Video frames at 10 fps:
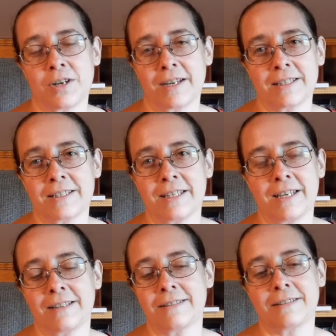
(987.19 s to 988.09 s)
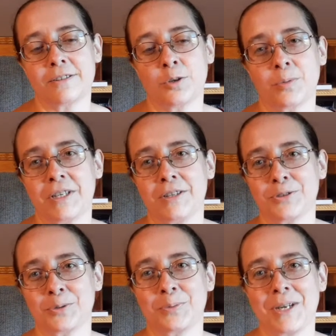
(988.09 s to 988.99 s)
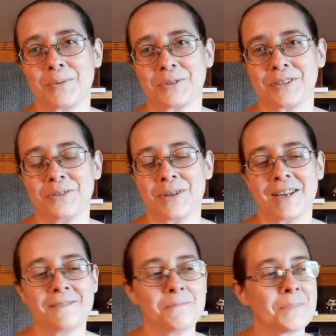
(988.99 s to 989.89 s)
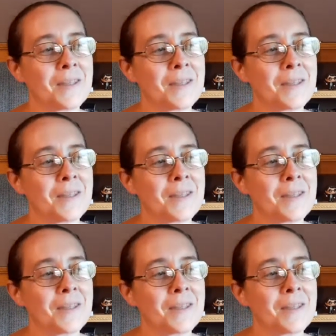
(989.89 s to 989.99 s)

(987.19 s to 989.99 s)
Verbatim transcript: Knightley, and nobody else will be able to do that.